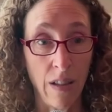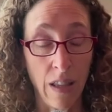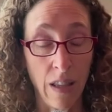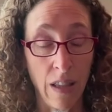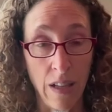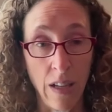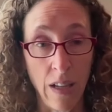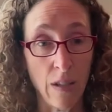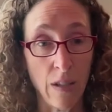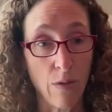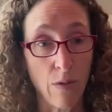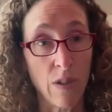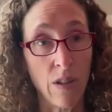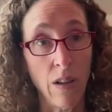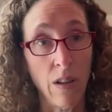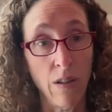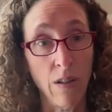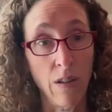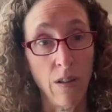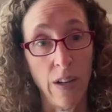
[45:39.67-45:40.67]
that the test was
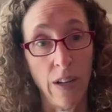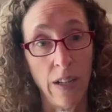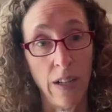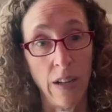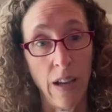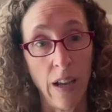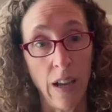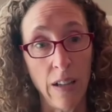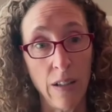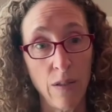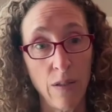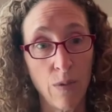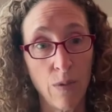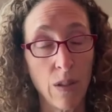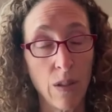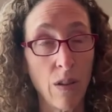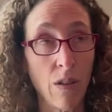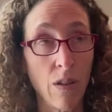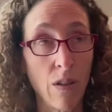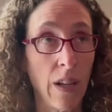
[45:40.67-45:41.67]
nullified. As a
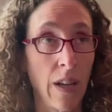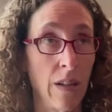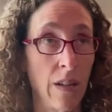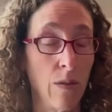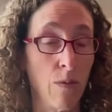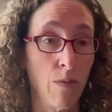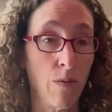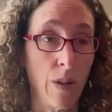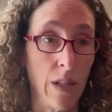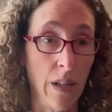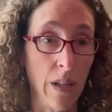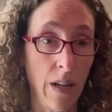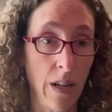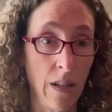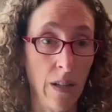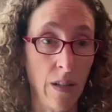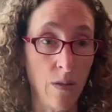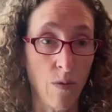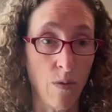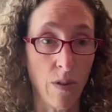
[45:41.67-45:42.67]
result, they had to
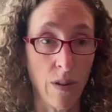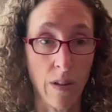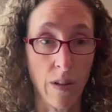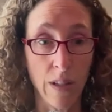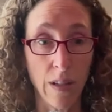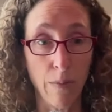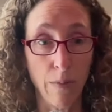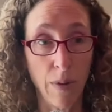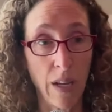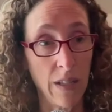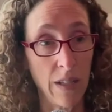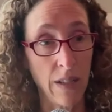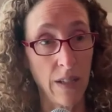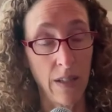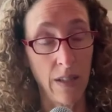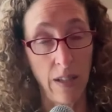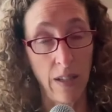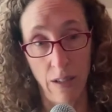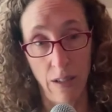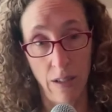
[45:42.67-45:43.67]
retest, or in some cases,
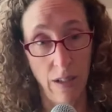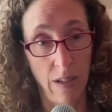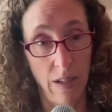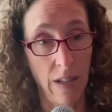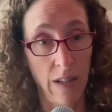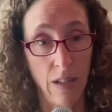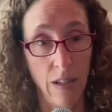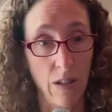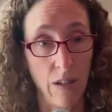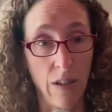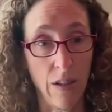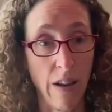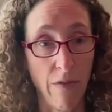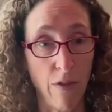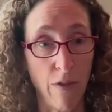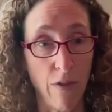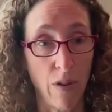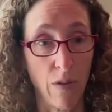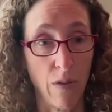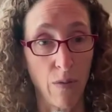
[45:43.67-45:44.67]
it just
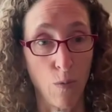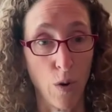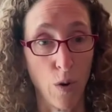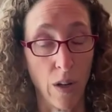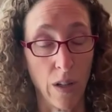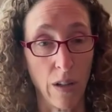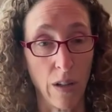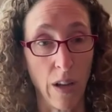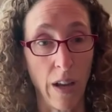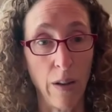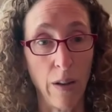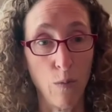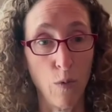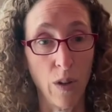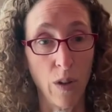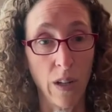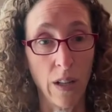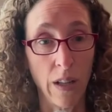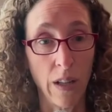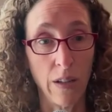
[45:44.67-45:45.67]
never worked. Like I had
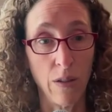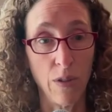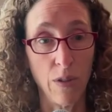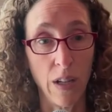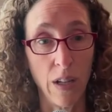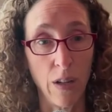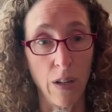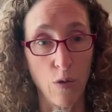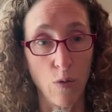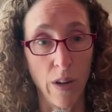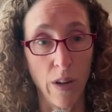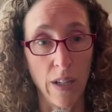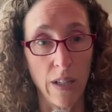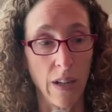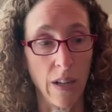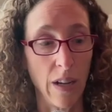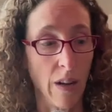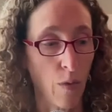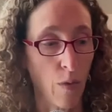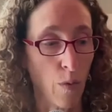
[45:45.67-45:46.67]
one client who did it twice, and
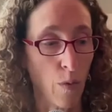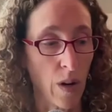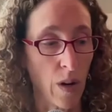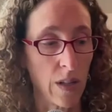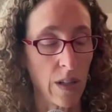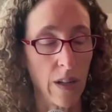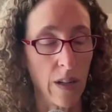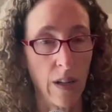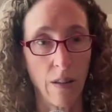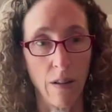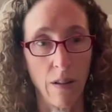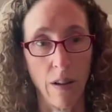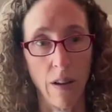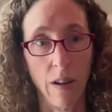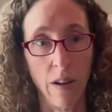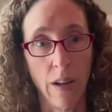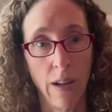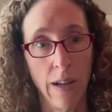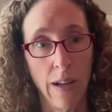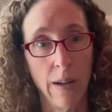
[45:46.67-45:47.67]
it never worked. And I thought,
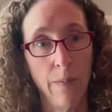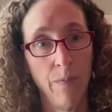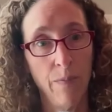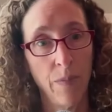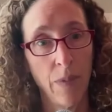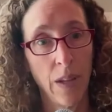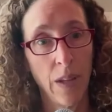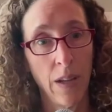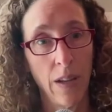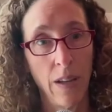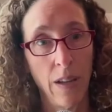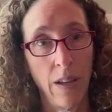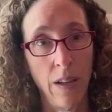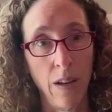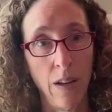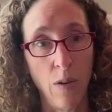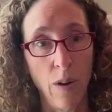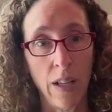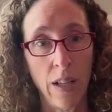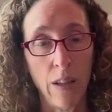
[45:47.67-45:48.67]

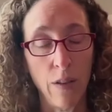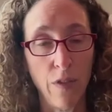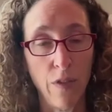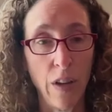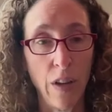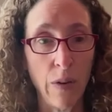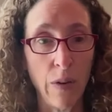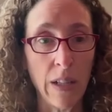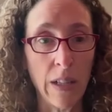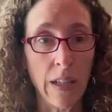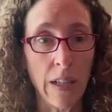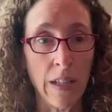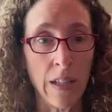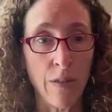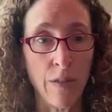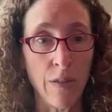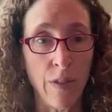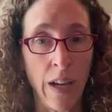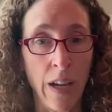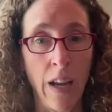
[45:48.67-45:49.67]
at the very least,
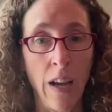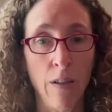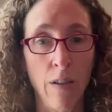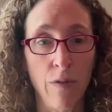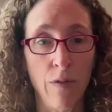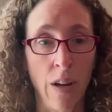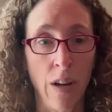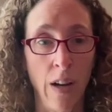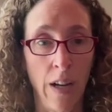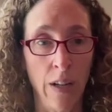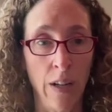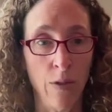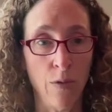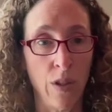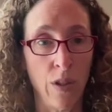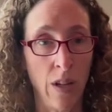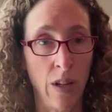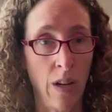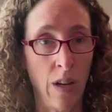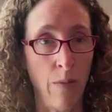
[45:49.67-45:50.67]
if I have a
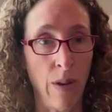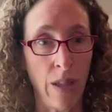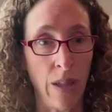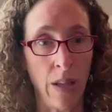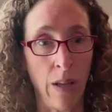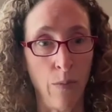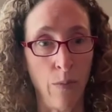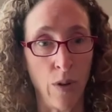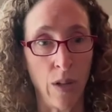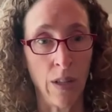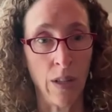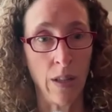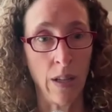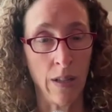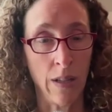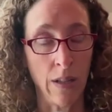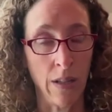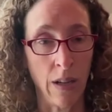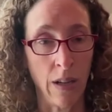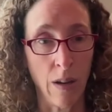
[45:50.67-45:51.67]
hydrogen and a methane breath
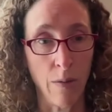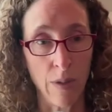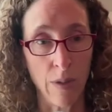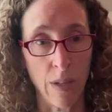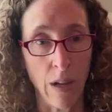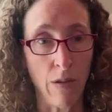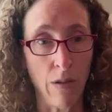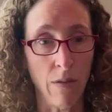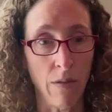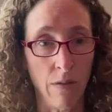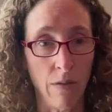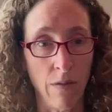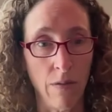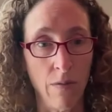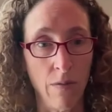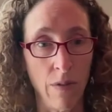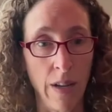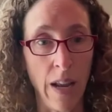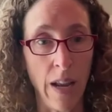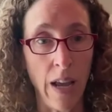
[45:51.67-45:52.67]
test that comes out
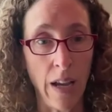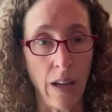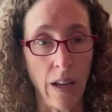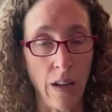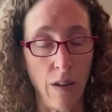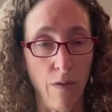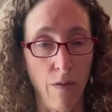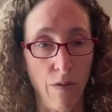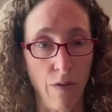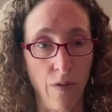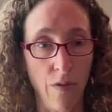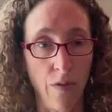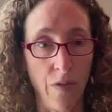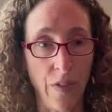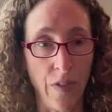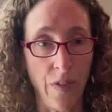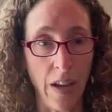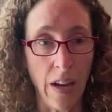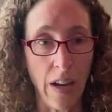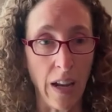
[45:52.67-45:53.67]
negative,
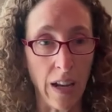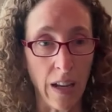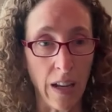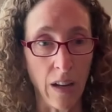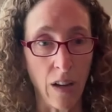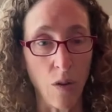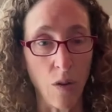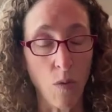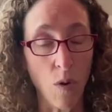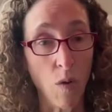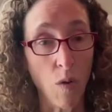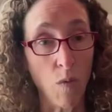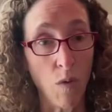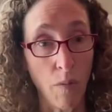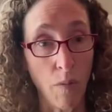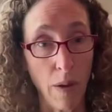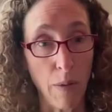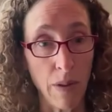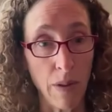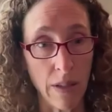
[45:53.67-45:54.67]
then I can go, oh, well,
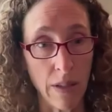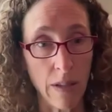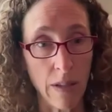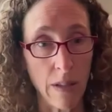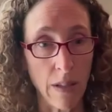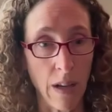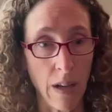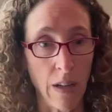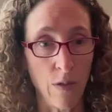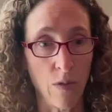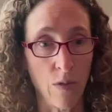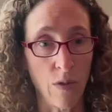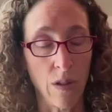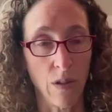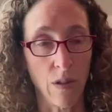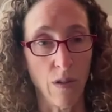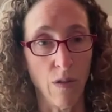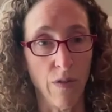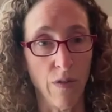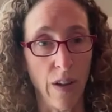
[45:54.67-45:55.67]
maybe this is a hydrogen
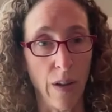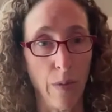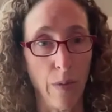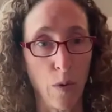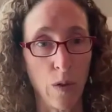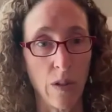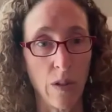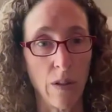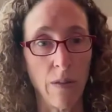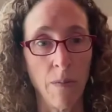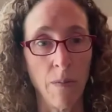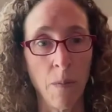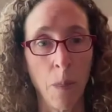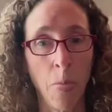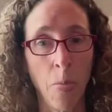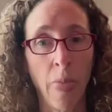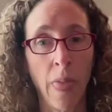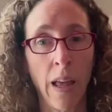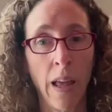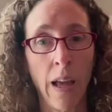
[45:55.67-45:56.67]
sulfide person.
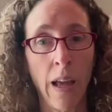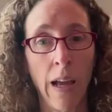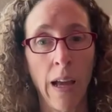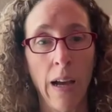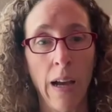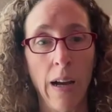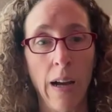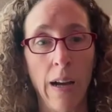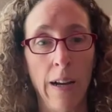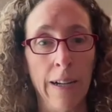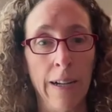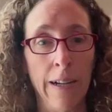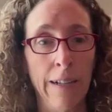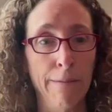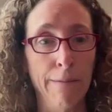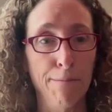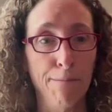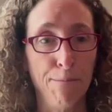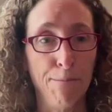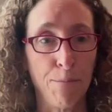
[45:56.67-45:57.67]

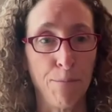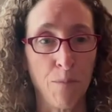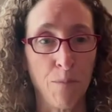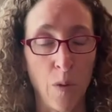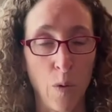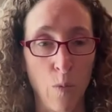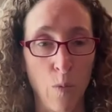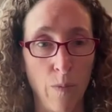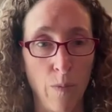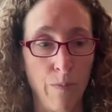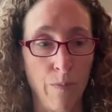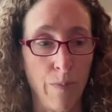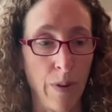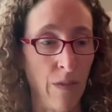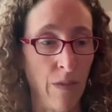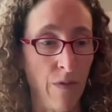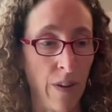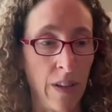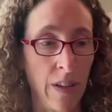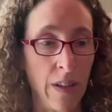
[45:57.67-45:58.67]
But
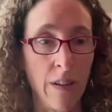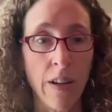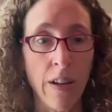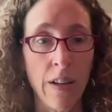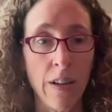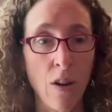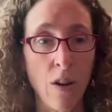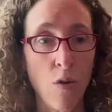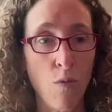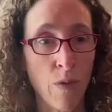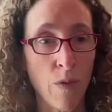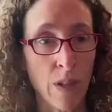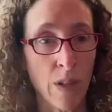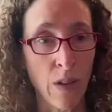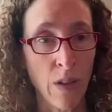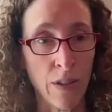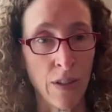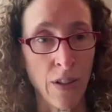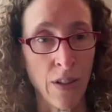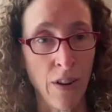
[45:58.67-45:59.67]
if I got no
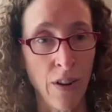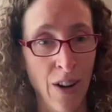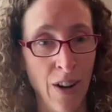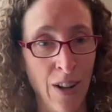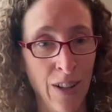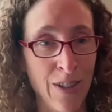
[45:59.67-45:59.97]
results at all,